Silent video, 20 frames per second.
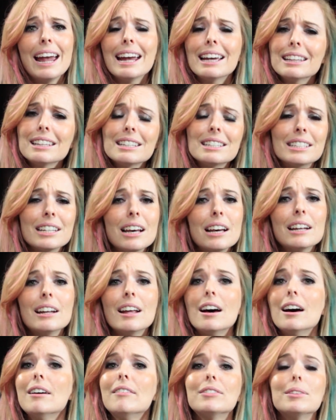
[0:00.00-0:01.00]
and the son
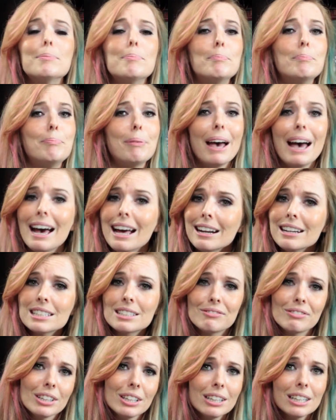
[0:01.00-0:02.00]
of the
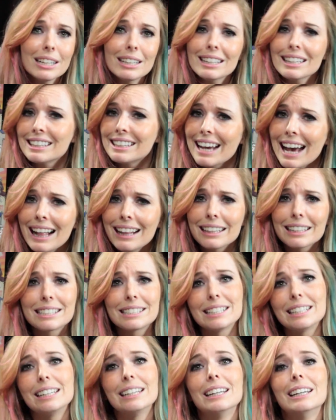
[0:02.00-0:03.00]
baddest villain of the
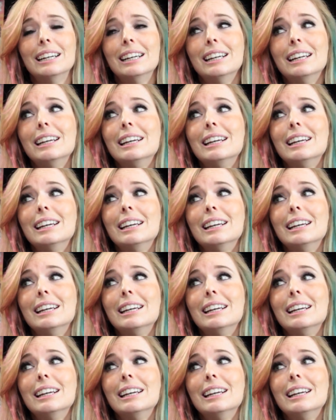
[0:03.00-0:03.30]
galaxy,